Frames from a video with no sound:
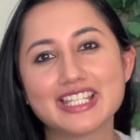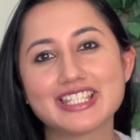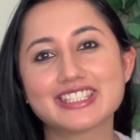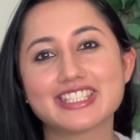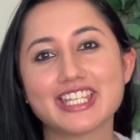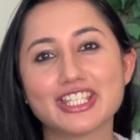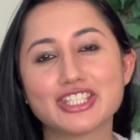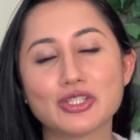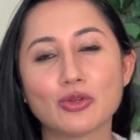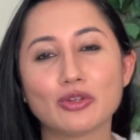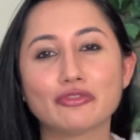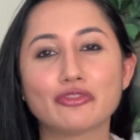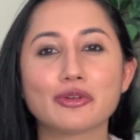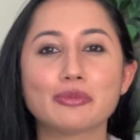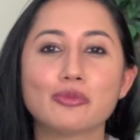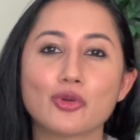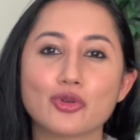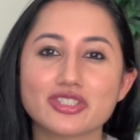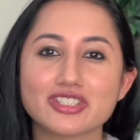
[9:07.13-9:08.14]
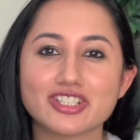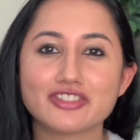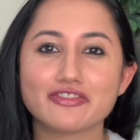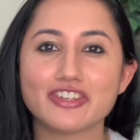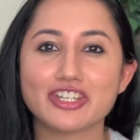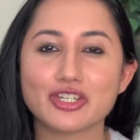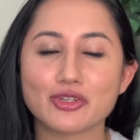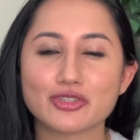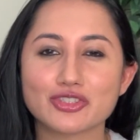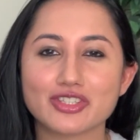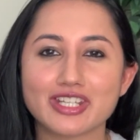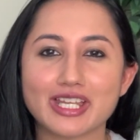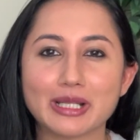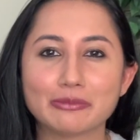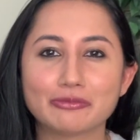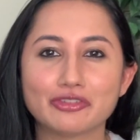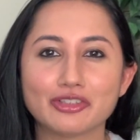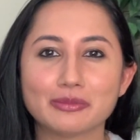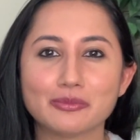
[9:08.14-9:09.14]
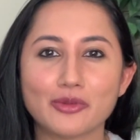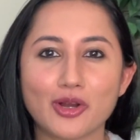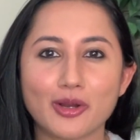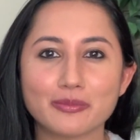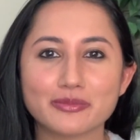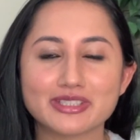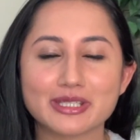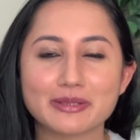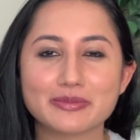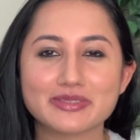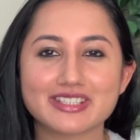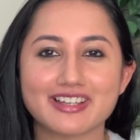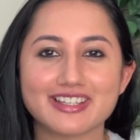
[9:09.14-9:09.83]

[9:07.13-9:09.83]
Stay tuned for more such videos on helpful mom tips.